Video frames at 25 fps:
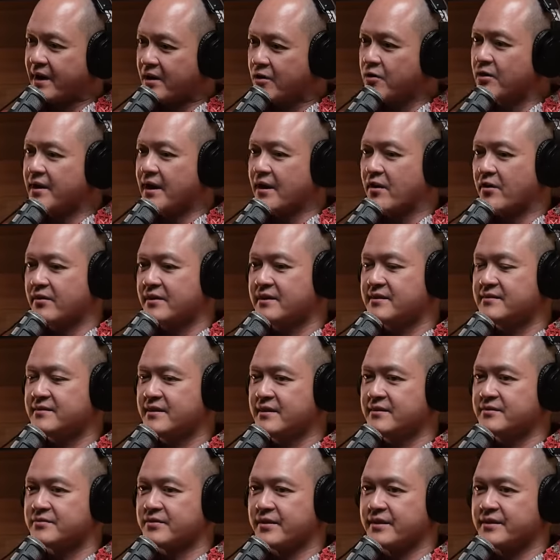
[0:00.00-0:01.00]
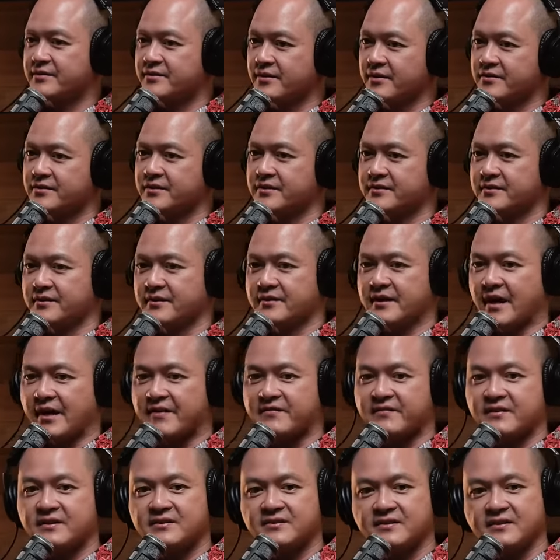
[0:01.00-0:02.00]
when I look at all these things, right, it's not just the
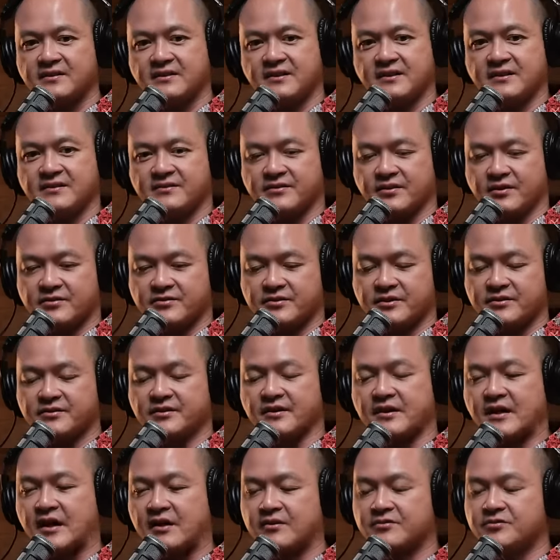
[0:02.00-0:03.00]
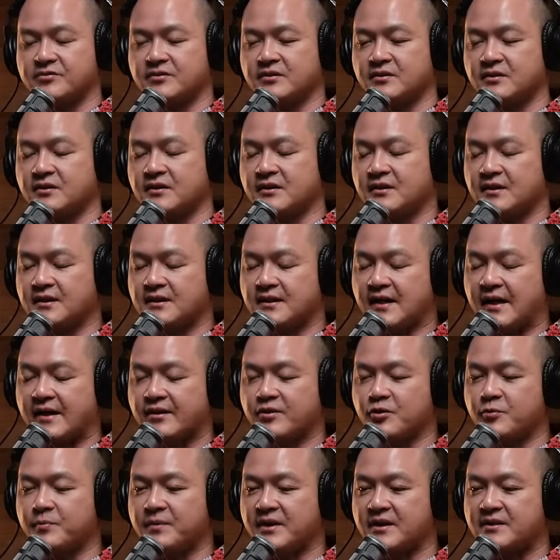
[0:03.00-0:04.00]
diversity, it's not just the cultural uh,
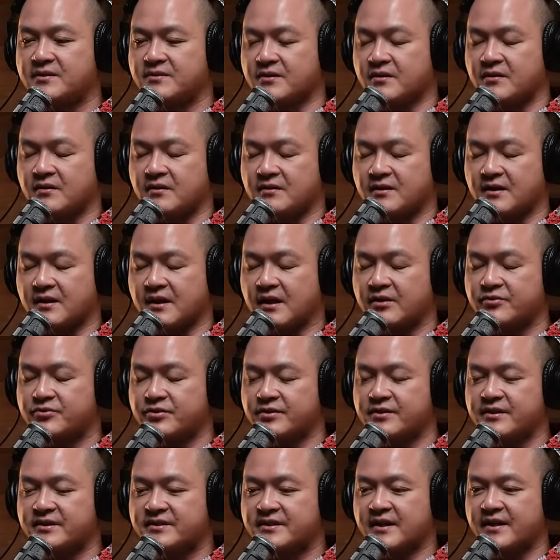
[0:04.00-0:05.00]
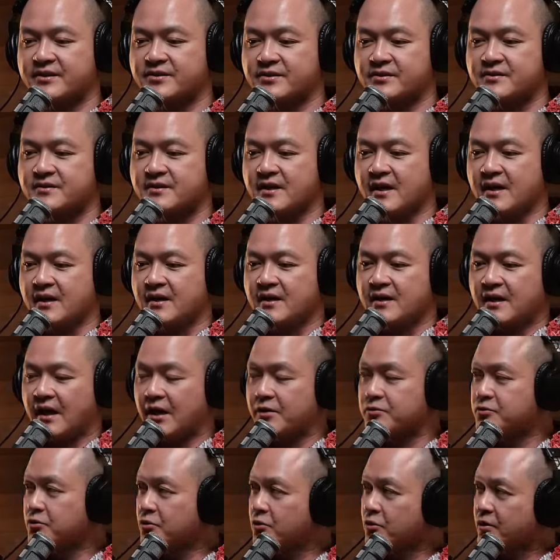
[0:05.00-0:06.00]
arguments or the cultural discussions.
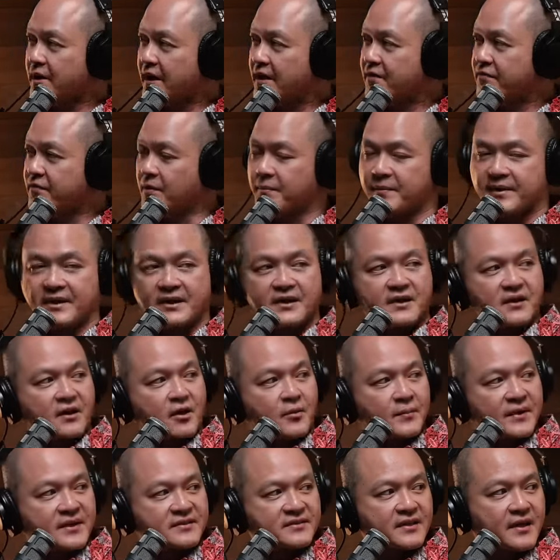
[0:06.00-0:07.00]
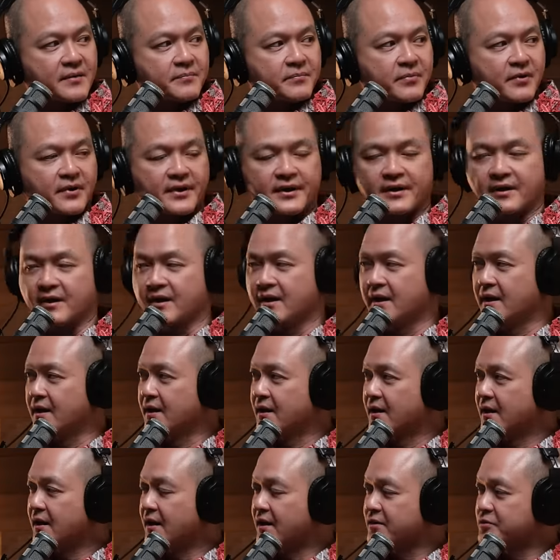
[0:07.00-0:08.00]
Mm-hmm. I also look at it from an economic standpoint.
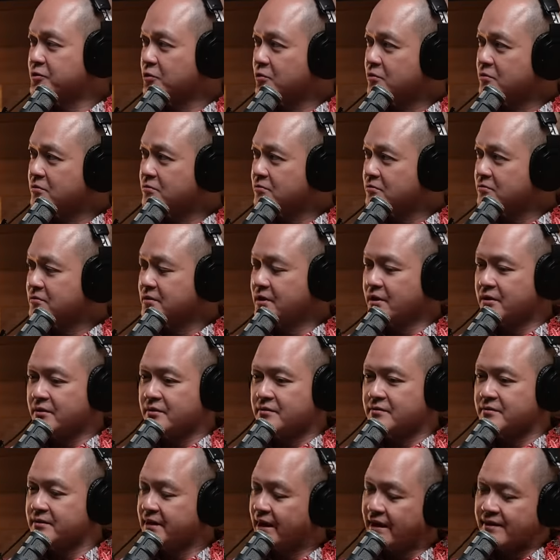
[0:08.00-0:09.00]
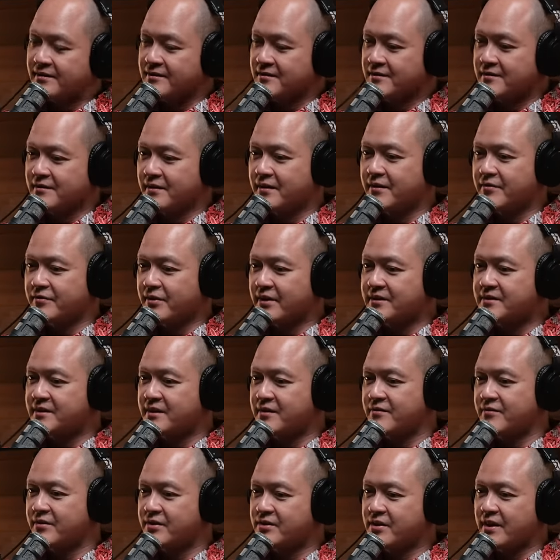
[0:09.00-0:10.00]
Mm-hmm. uh, so, you know, yes, love
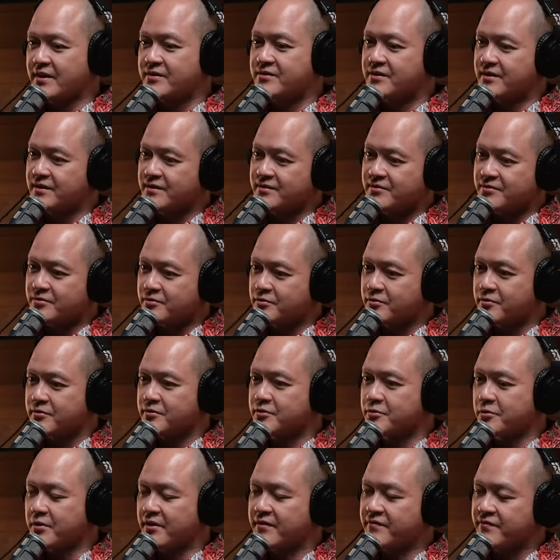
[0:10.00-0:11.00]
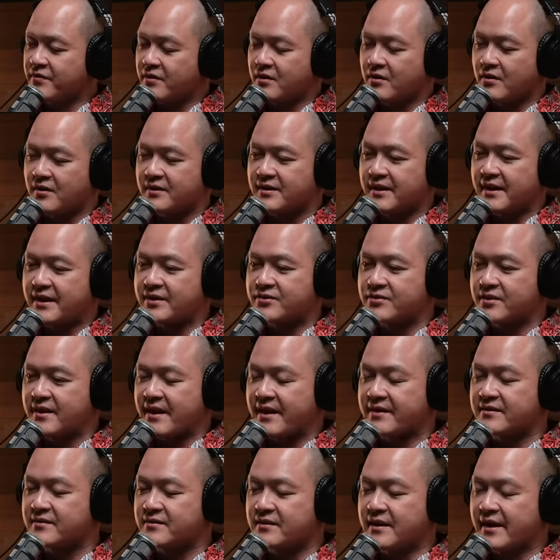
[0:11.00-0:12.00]
Crazy Rich Asians, good showing for all the
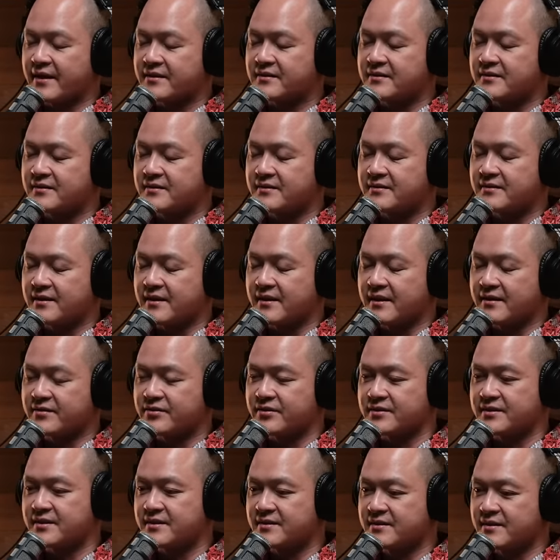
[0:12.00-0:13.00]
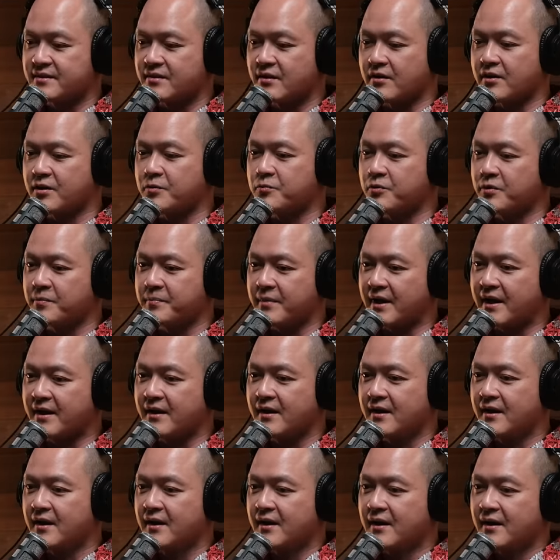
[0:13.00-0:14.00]
Asian act actors and actresses in Hollywood,
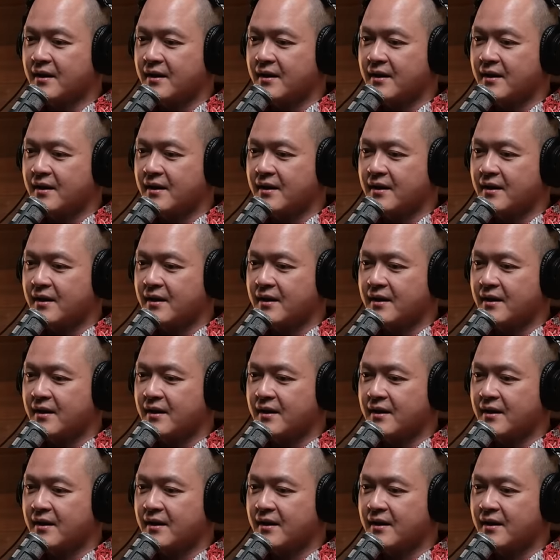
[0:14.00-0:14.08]
but